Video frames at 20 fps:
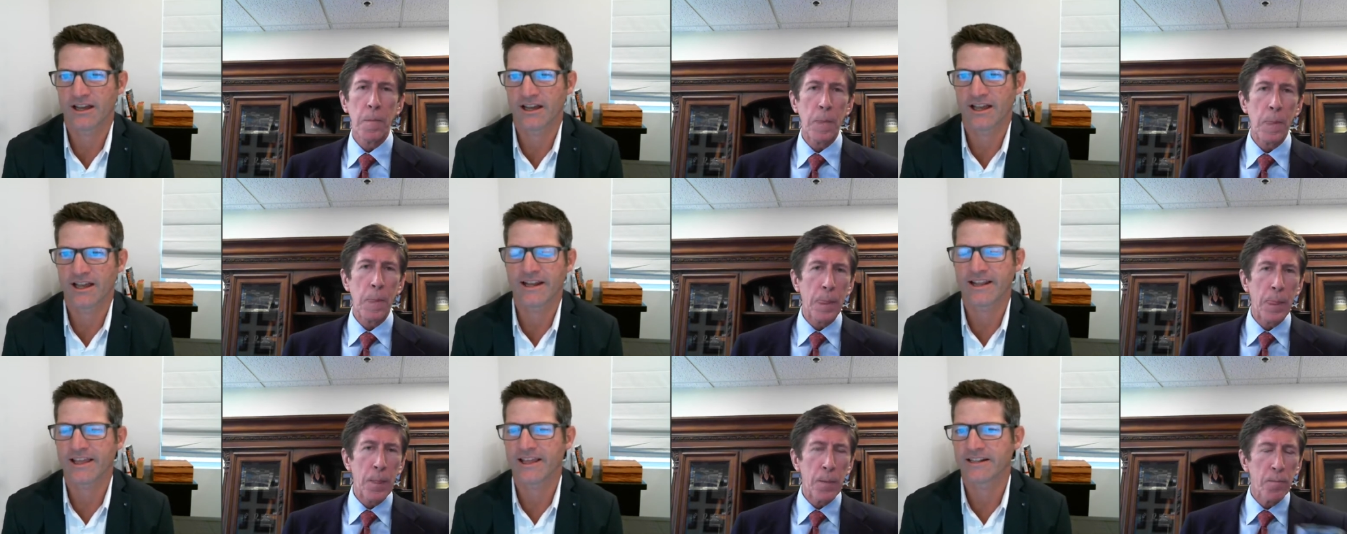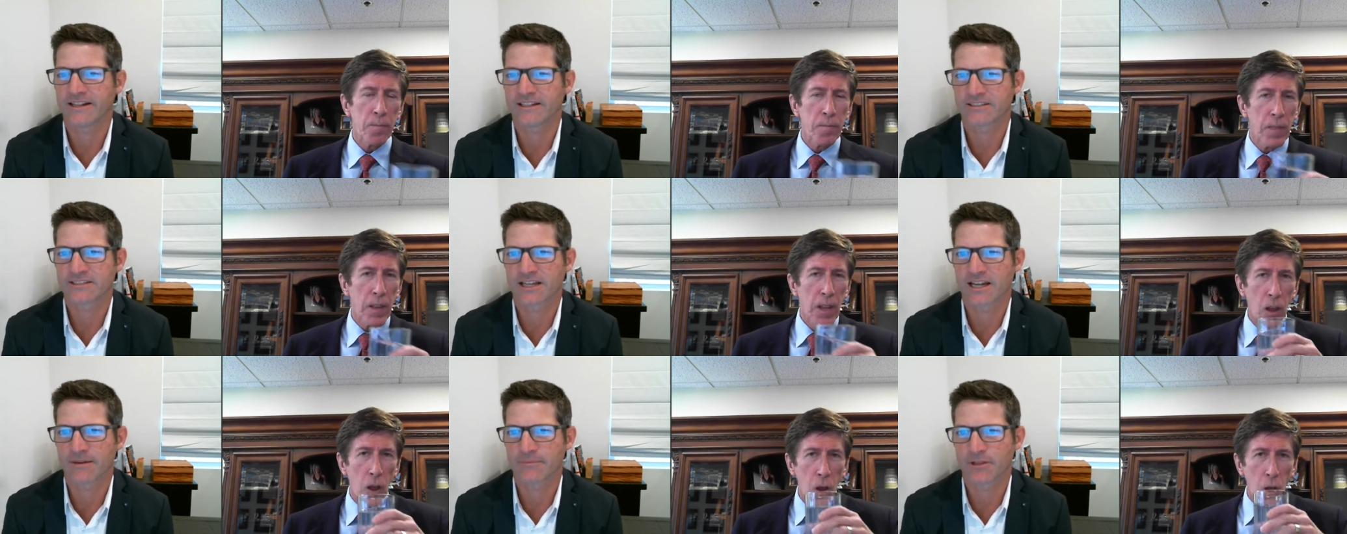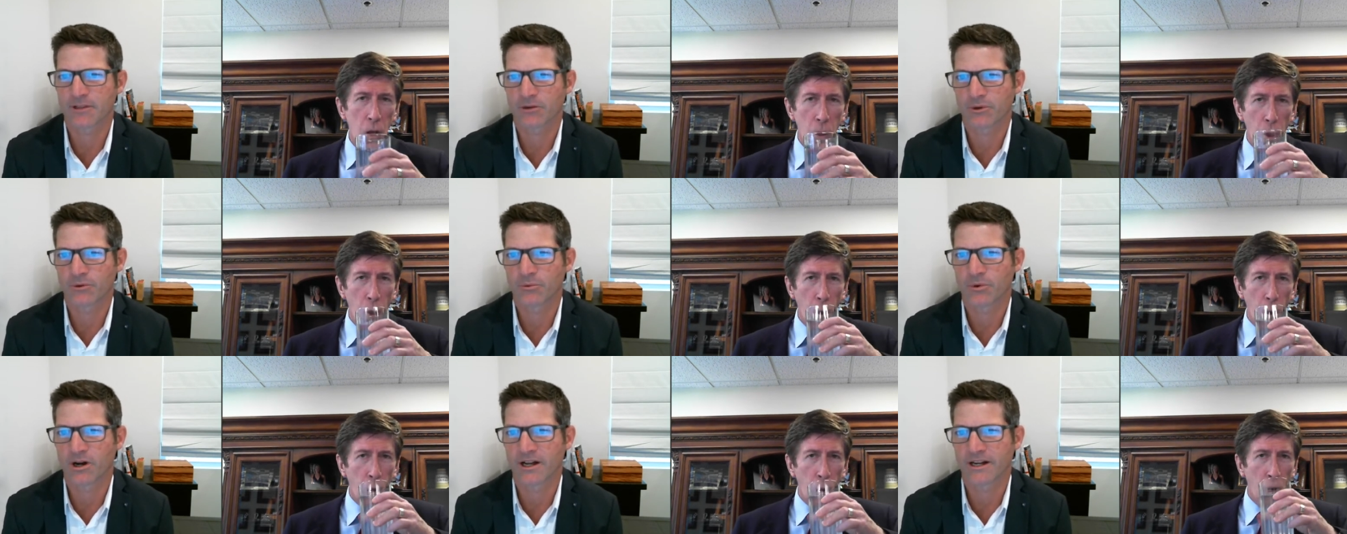Speaker 1: uh, at any time that
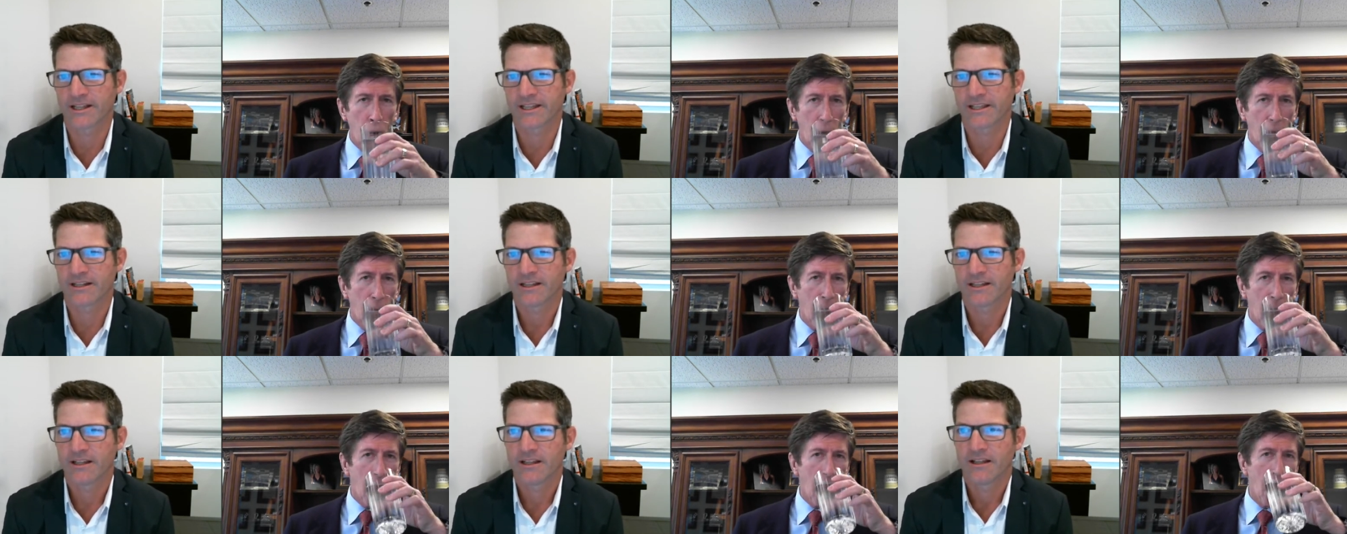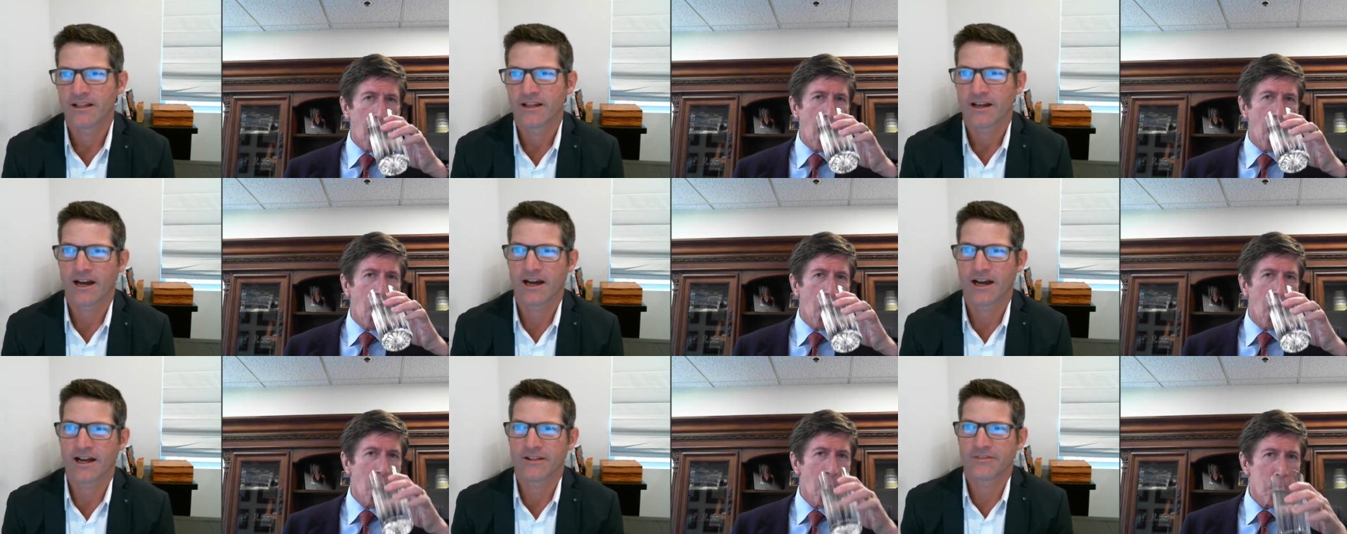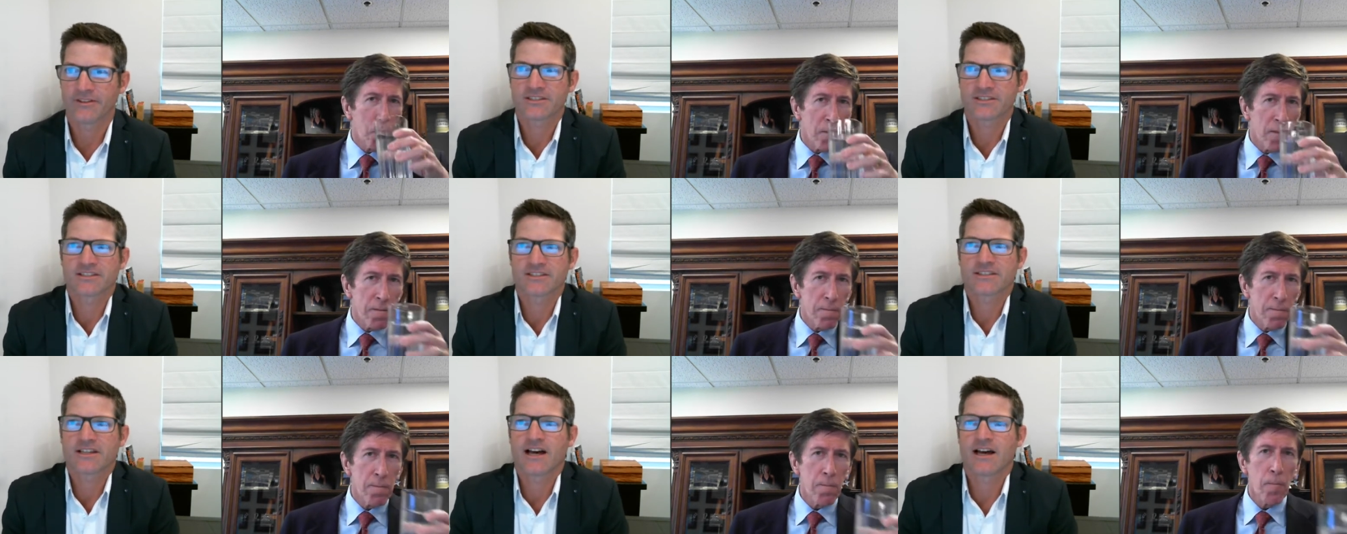we want it. Uh, this
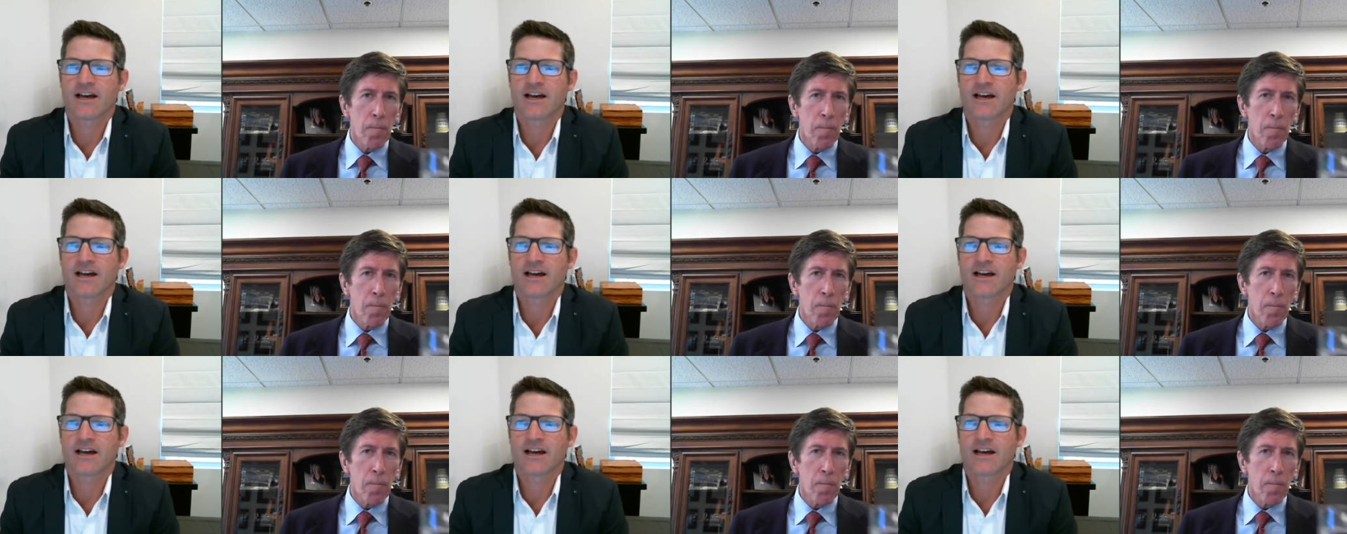has